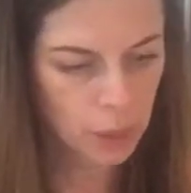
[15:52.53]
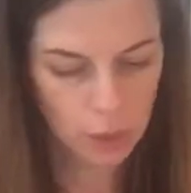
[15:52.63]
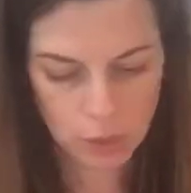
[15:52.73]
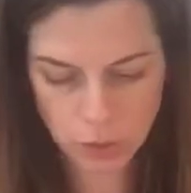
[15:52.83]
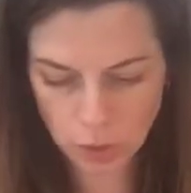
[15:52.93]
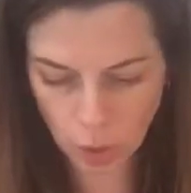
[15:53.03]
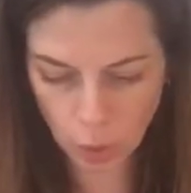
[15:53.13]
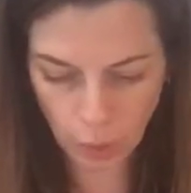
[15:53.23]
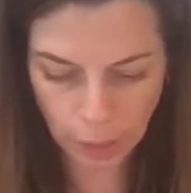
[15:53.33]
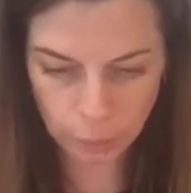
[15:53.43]

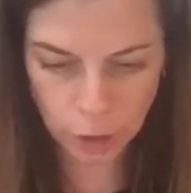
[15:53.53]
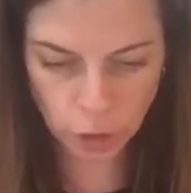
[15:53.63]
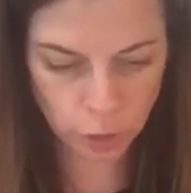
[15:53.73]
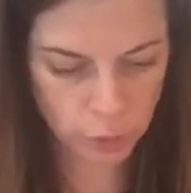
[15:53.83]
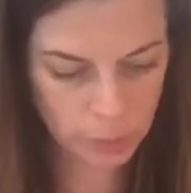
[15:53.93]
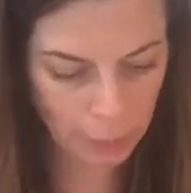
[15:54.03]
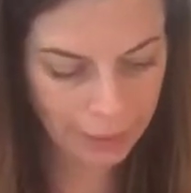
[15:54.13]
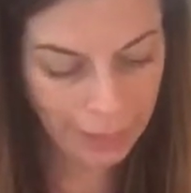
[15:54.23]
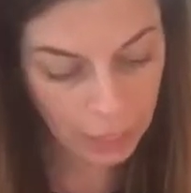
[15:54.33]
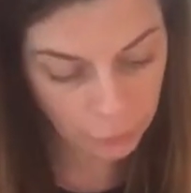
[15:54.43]
So I'm going to use my
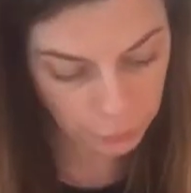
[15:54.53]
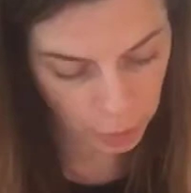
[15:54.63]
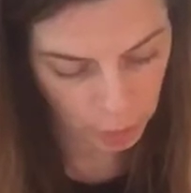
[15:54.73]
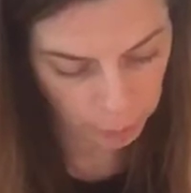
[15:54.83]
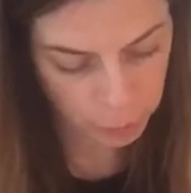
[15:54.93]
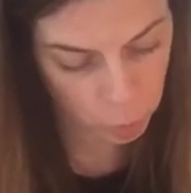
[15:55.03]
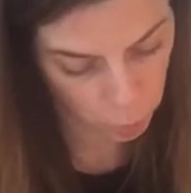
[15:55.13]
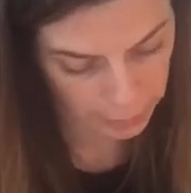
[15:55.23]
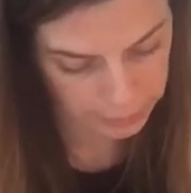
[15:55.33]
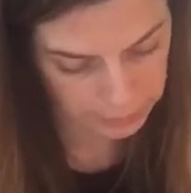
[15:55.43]
1/2 cup
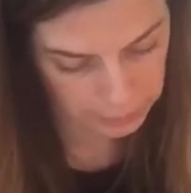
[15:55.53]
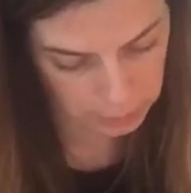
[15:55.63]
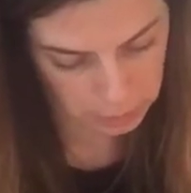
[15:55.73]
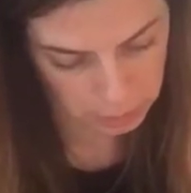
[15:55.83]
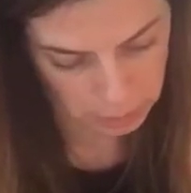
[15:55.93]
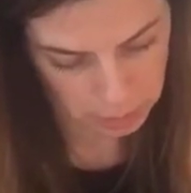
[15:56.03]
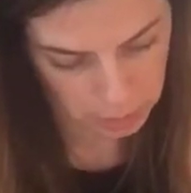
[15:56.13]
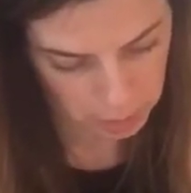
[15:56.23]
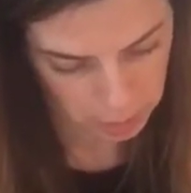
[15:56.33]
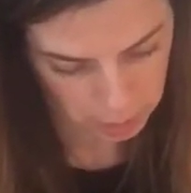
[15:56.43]
twice.
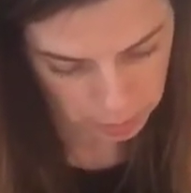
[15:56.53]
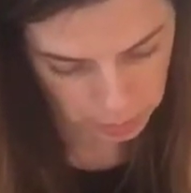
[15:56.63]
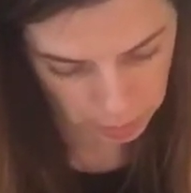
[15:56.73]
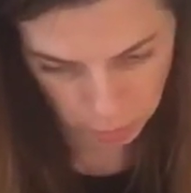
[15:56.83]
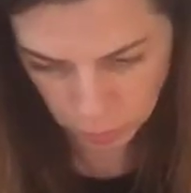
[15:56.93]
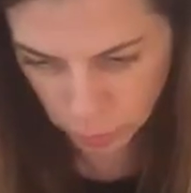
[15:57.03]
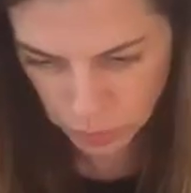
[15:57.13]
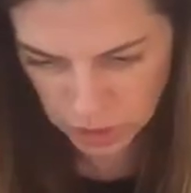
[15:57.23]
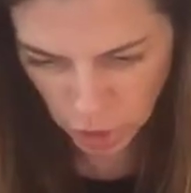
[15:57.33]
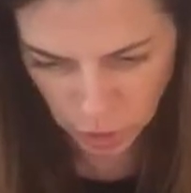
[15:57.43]
So, oh
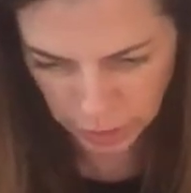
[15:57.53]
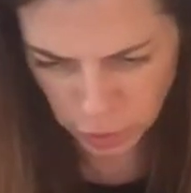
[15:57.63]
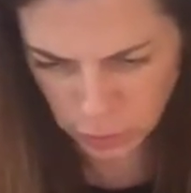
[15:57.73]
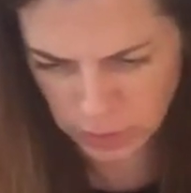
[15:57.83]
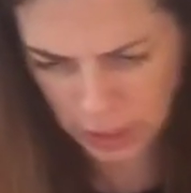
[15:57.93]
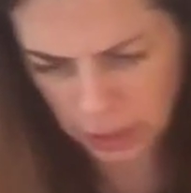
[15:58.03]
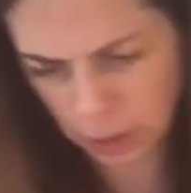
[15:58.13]
darn, I used that.